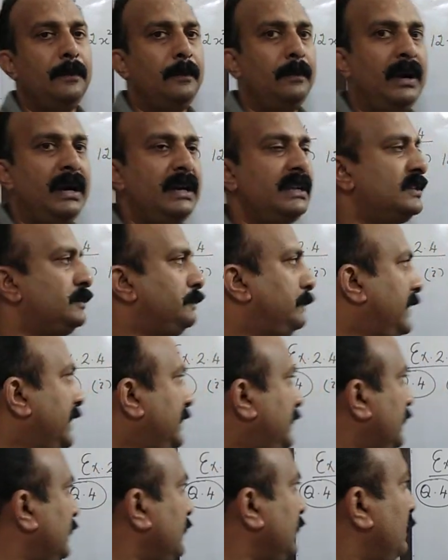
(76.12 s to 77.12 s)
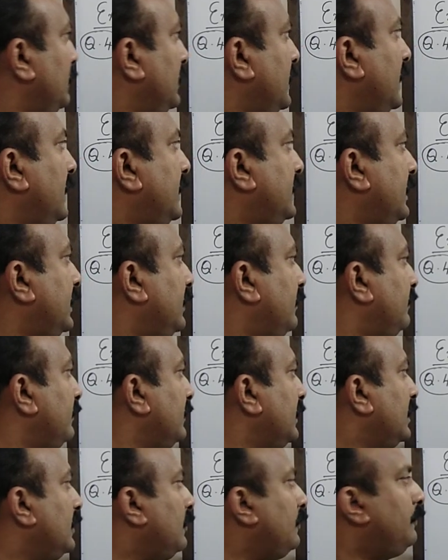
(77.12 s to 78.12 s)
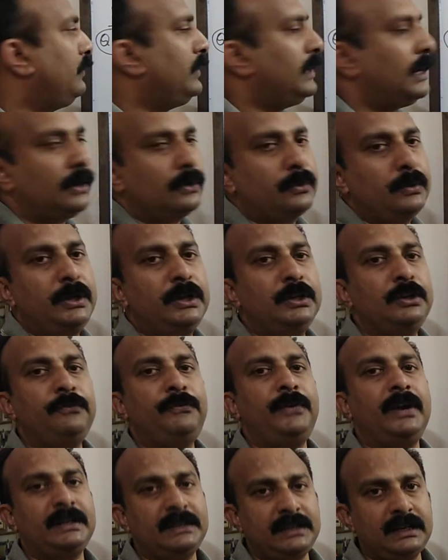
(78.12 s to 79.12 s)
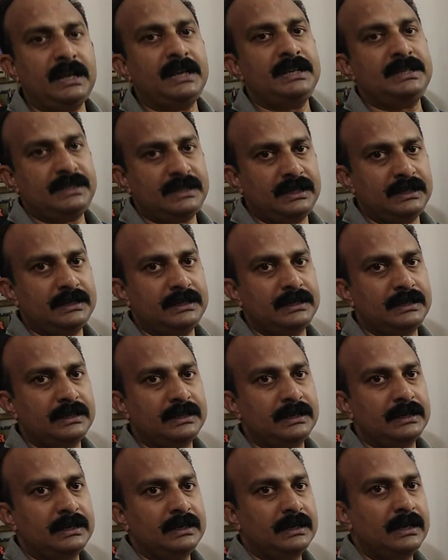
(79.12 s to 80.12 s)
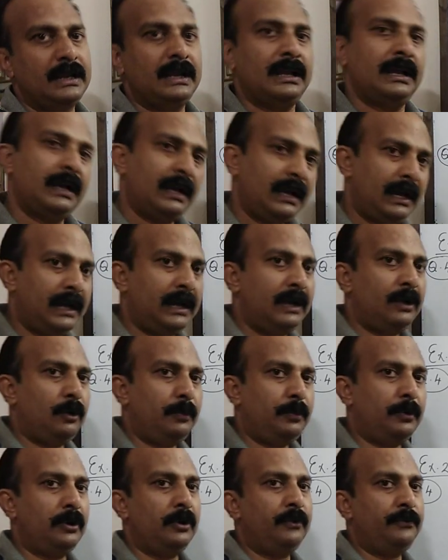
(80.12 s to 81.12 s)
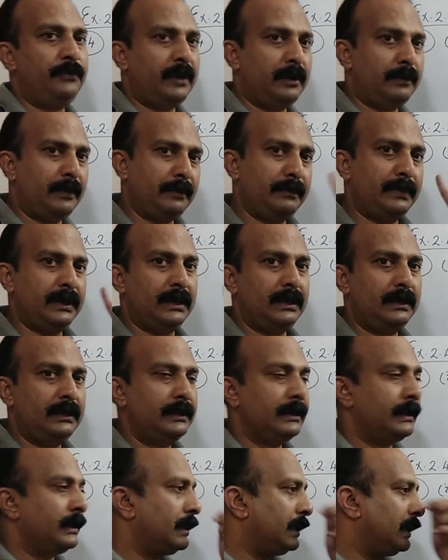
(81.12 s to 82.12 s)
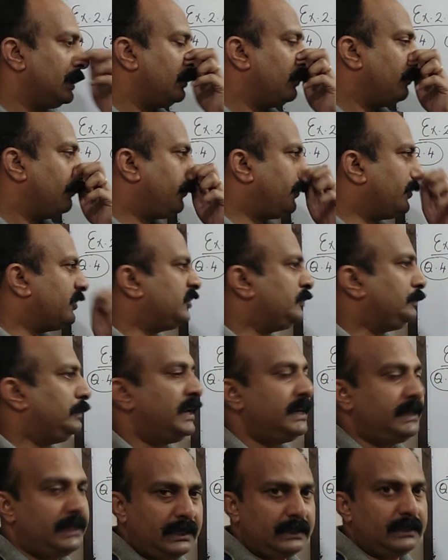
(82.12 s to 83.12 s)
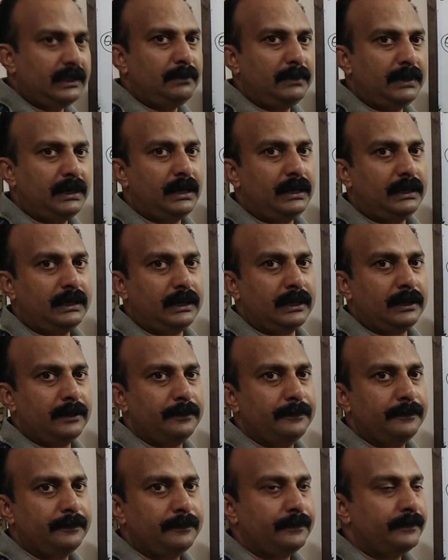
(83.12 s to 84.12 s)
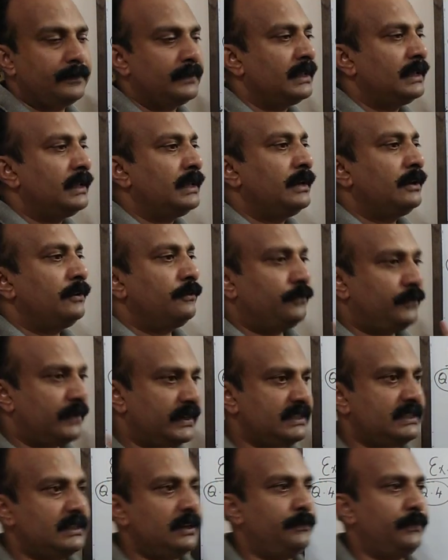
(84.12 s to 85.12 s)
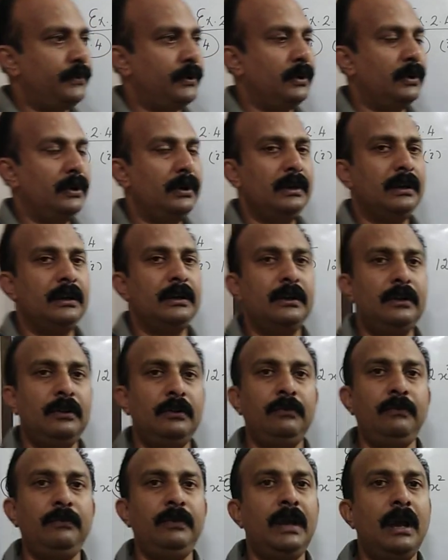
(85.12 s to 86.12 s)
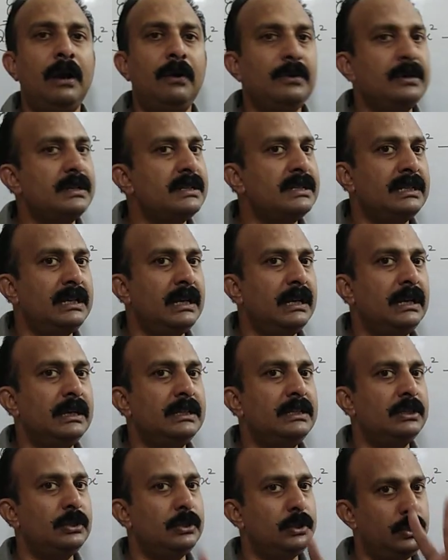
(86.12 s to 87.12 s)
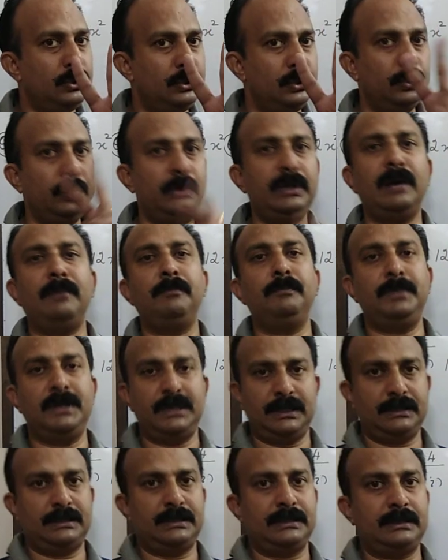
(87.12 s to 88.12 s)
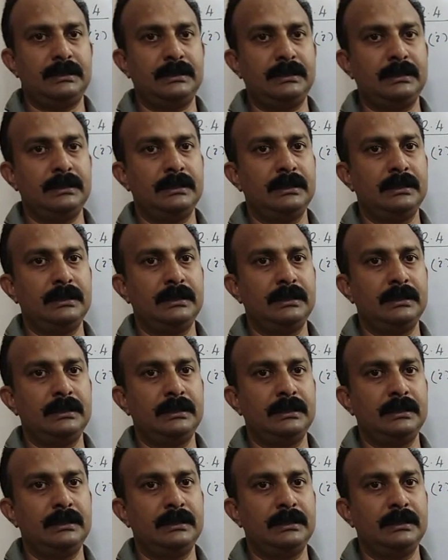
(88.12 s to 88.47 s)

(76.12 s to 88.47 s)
By splitting the middle term, we are going to factorize it. I hope all of you remember. For splitting the middle term, first of all, we have to search two numbers.